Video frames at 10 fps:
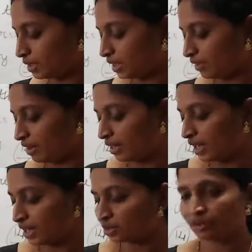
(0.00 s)
7
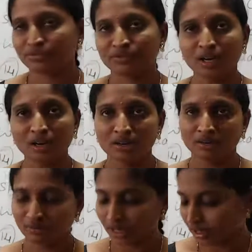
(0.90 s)
days of the
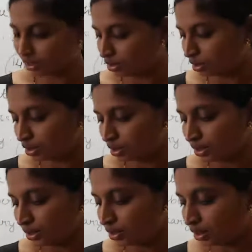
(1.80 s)
week.
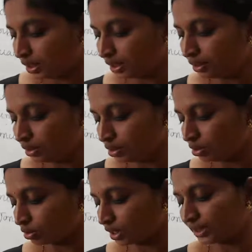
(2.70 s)

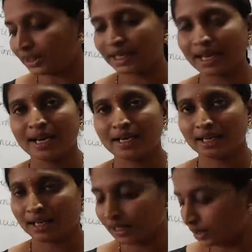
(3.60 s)
Look at the
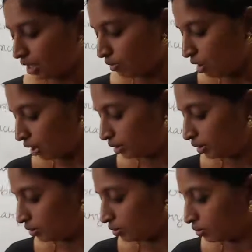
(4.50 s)
calendar. In the
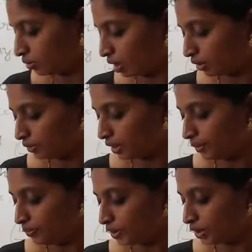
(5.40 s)
what we
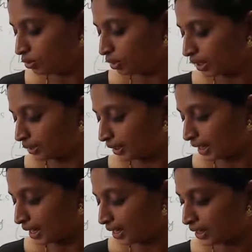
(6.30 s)
look at the
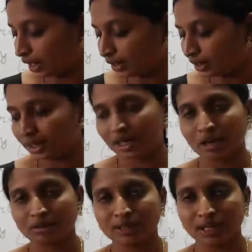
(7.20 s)
calendar and read
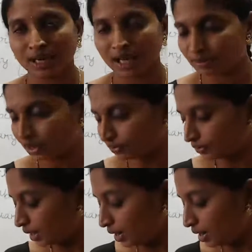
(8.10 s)
out the names of
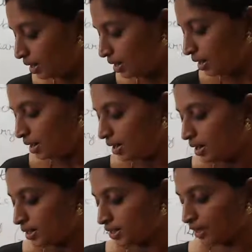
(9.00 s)
the
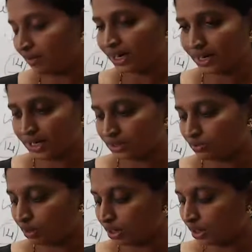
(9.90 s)
7
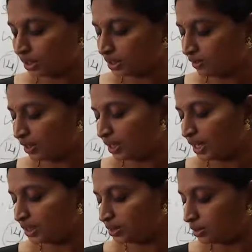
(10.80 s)
days. What are the 7 days?